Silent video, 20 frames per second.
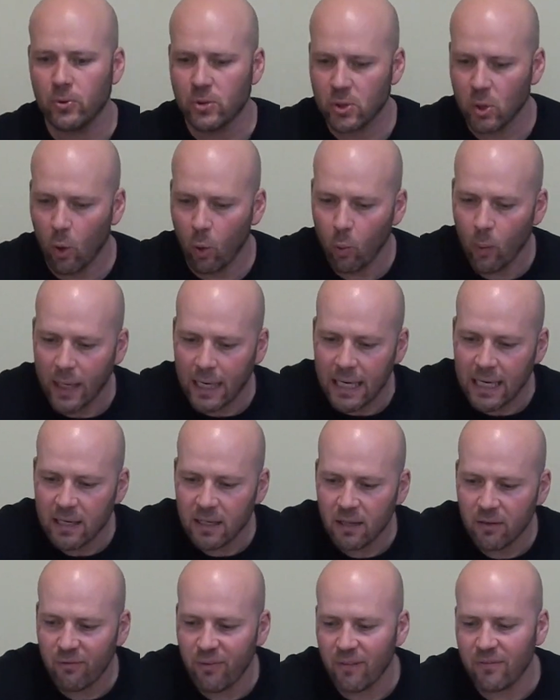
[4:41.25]
So it went
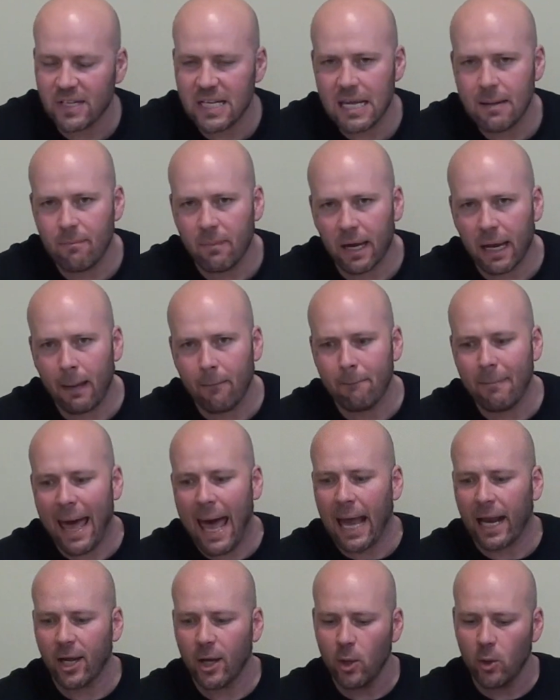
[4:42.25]
into the 15 but come
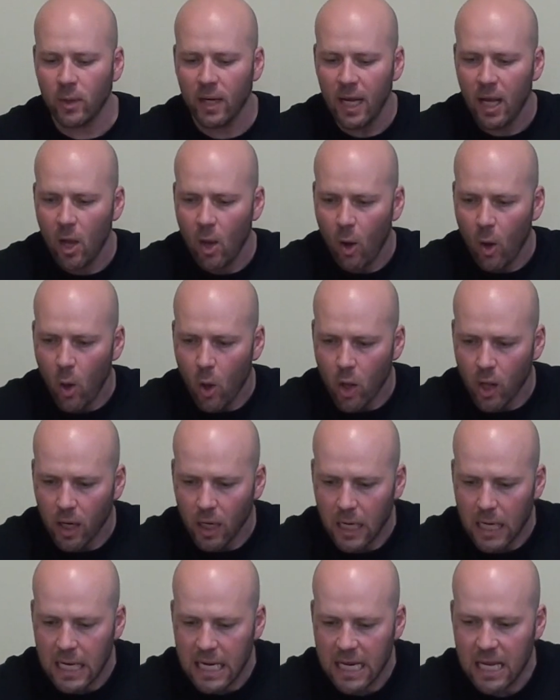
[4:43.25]
back out.
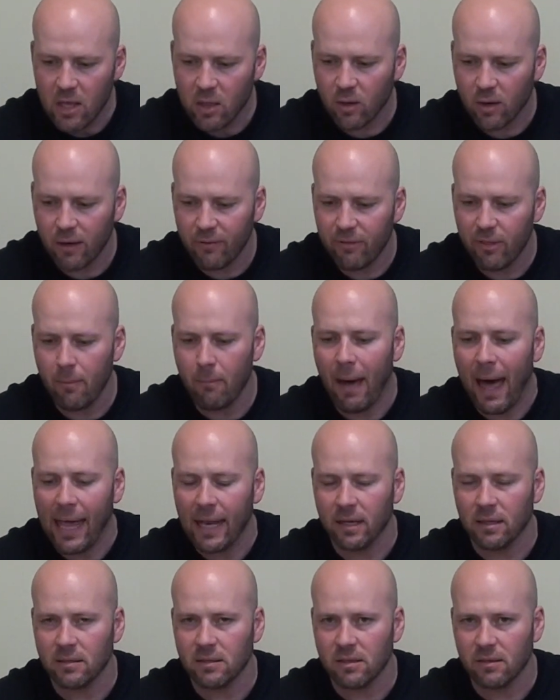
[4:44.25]
Neither of the
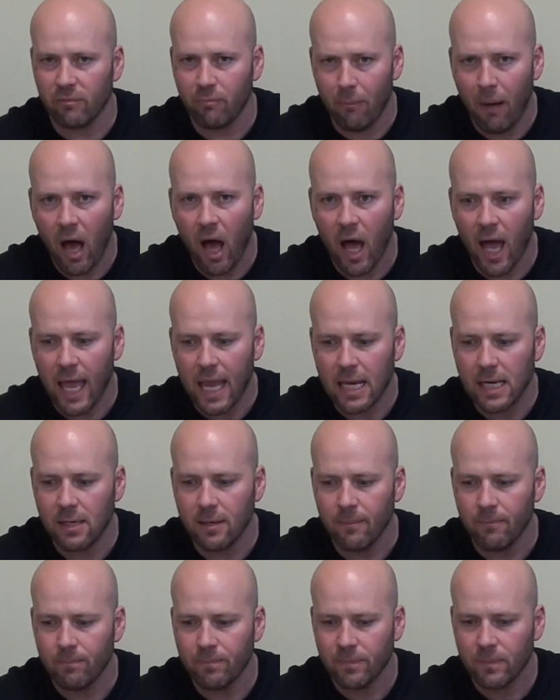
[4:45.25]
buttons of
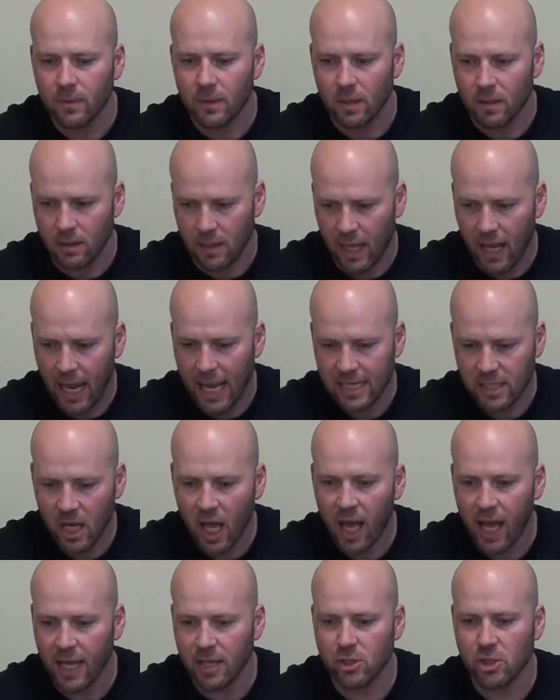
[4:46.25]
mine that I
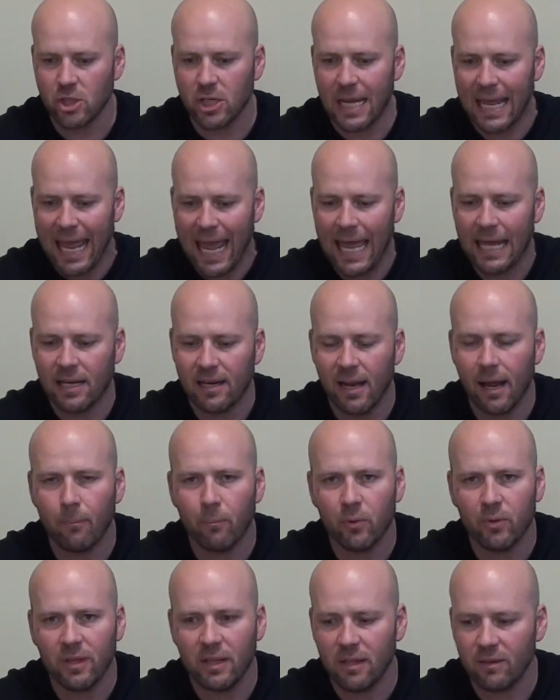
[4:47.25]
touched ended
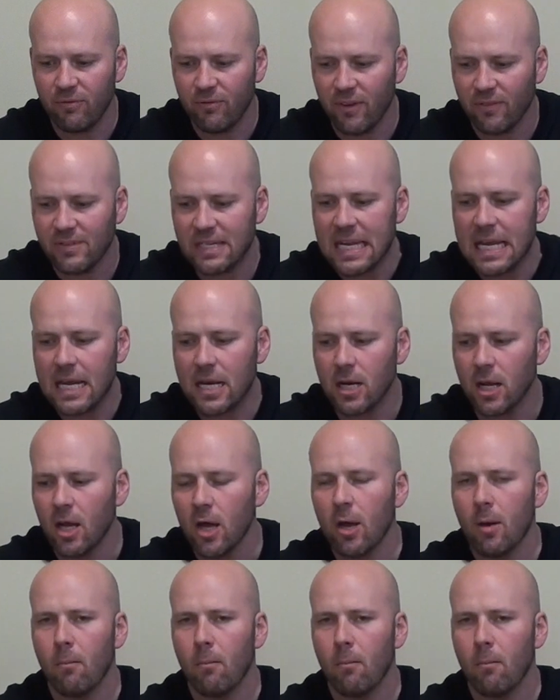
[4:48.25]
up within the 15.